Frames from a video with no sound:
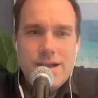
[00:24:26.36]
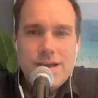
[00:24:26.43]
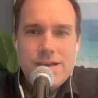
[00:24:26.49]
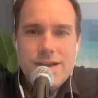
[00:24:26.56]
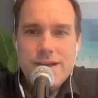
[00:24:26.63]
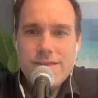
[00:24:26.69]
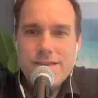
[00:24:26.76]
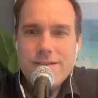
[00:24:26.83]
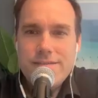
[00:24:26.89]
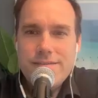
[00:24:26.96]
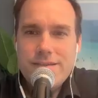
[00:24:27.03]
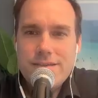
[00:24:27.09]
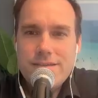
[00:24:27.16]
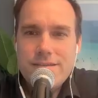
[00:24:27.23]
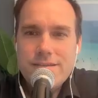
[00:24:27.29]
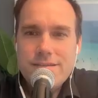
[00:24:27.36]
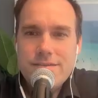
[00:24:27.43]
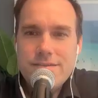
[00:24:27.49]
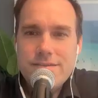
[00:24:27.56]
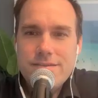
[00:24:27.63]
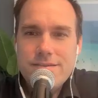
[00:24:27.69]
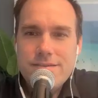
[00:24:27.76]
Yeah, that's the
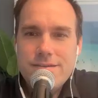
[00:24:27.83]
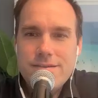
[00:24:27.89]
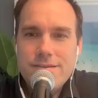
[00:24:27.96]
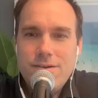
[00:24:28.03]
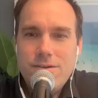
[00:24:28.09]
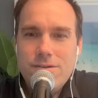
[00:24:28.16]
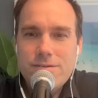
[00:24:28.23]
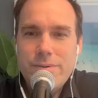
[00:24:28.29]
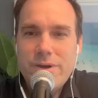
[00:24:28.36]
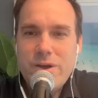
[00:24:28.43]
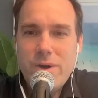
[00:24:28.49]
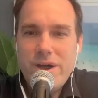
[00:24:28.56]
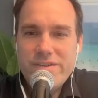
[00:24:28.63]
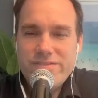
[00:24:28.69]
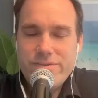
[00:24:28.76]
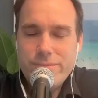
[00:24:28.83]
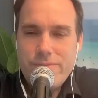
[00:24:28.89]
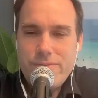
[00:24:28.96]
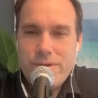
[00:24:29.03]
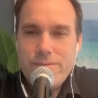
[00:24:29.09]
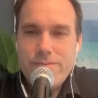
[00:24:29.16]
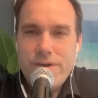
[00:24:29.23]
ultimate question
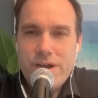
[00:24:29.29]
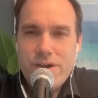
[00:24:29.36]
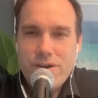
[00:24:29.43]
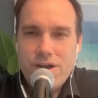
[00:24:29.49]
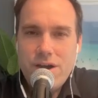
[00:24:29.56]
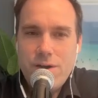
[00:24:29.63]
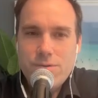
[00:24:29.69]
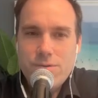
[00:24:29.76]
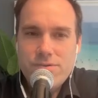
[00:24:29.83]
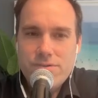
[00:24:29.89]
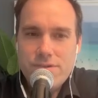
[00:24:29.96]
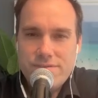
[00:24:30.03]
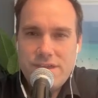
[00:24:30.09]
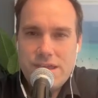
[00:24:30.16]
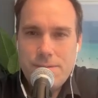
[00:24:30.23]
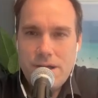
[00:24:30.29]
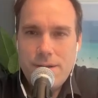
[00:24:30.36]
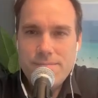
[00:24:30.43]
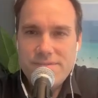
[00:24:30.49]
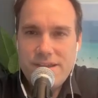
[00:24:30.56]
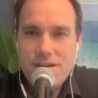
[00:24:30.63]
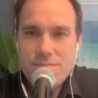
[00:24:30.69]
whenever you fire a coach and the team
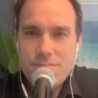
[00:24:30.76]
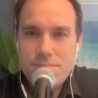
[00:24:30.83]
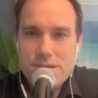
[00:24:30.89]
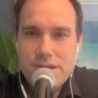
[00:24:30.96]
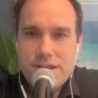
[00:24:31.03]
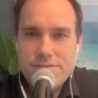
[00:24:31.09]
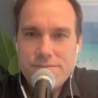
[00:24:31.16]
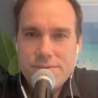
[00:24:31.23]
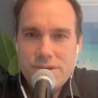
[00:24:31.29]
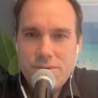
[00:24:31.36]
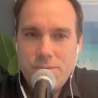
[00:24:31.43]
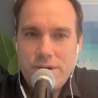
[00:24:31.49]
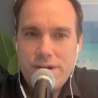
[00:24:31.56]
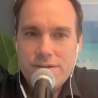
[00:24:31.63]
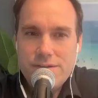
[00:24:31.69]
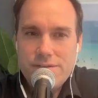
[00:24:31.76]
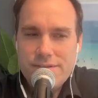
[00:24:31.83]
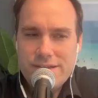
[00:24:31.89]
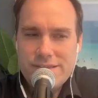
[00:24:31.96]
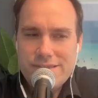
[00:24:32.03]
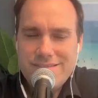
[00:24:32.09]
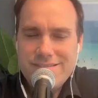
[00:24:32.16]
comes out, plays really well. It's
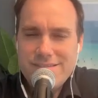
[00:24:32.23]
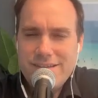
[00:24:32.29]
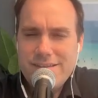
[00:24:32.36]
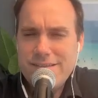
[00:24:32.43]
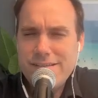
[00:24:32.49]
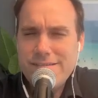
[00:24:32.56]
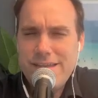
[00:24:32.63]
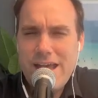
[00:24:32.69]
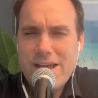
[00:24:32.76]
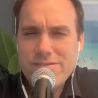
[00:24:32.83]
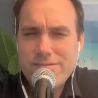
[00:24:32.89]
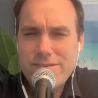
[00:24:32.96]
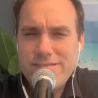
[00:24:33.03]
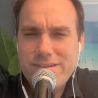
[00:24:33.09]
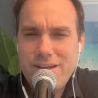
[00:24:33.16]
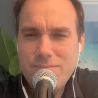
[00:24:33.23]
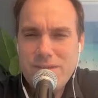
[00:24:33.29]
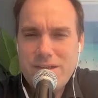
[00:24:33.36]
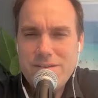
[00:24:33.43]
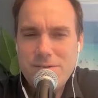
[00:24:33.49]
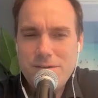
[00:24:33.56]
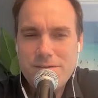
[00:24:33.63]
like, is this actually
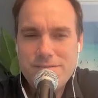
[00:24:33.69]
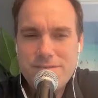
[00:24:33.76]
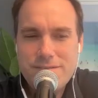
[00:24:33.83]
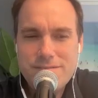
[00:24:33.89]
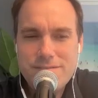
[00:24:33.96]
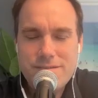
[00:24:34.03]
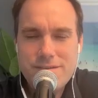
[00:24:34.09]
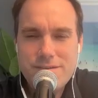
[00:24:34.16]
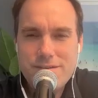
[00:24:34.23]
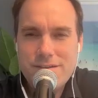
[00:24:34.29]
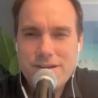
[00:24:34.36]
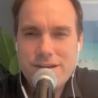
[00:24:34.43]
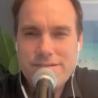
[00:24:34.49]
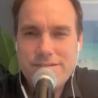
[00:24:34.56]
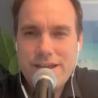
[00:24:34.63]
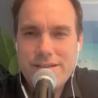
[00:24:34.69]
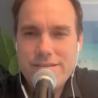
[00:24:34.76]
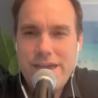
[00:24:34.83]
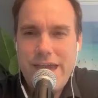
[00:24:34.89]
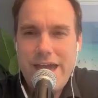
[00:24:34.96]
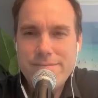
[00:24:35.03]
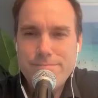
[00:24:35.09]
something, or is this a dead
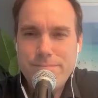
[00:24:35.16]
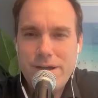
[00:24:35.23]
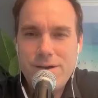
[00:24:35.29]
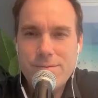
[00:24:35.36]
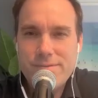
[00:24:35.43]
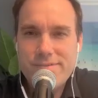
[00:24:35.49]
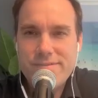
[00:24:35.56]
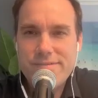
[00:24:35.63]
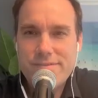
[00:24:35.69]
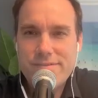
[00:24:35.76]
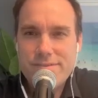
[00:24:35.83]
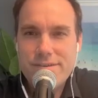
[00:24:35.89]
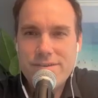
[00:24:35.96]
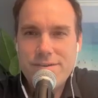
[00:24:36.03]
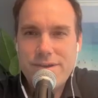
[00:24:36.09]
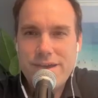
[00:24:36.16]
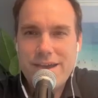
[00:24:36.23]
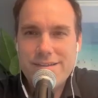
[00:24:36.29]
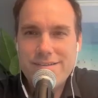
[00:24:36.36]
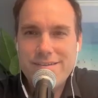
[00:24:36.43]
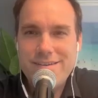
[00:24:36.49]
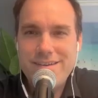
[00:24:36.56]
cat bounce that you
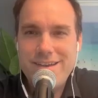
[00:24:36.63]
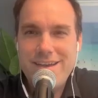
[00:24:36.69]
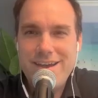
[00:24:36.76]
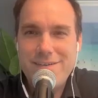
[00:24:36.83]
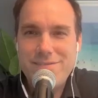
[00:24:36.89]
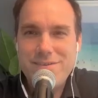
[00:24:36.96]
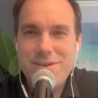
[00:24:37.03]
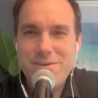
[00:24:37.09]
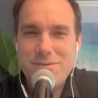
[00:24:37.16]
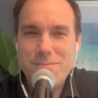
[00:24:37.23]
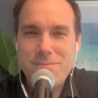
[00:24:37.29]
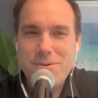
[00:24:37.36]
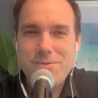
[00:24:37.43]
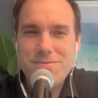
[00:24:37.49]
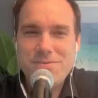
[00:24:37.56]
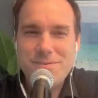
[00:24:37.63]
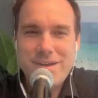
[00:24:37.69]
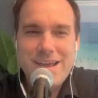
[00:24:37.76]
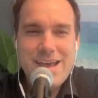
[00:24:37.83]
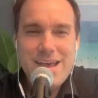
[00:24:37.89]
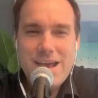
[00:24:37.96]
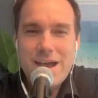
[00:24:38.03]
get after you remove somebody?
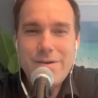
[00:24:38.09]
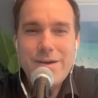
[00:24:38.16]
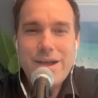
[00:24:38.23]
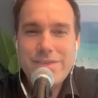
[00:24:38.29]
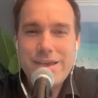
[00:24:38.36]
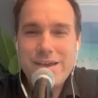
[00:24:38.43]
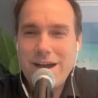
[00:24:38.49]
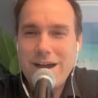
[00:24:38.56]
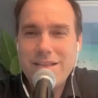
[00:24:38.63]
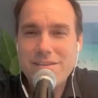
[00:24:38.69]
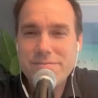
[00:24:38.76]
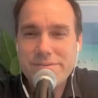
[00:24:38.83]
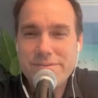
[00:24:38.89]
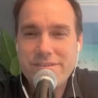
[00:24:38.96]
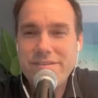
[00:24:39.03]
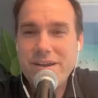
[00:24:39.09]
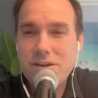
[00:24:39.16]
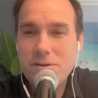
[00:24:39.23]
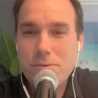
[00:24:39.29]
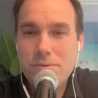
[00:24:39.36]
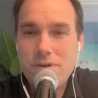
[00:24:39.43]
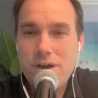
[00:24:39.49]
I mean, I think Collins was a
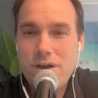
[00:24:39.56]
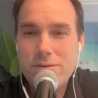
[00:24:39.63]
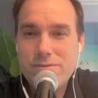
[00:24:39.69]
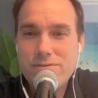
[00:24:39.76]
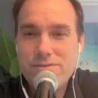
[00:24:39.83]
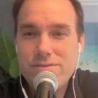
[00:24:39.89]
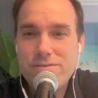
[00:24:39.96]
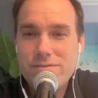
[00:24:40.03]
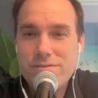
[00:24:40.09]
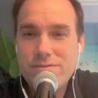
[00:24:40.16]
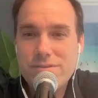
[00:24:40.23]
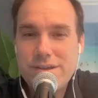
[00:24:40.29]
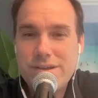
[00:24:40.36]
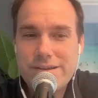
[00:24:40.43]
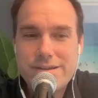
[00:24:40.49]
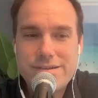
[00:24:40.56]
terrible coach like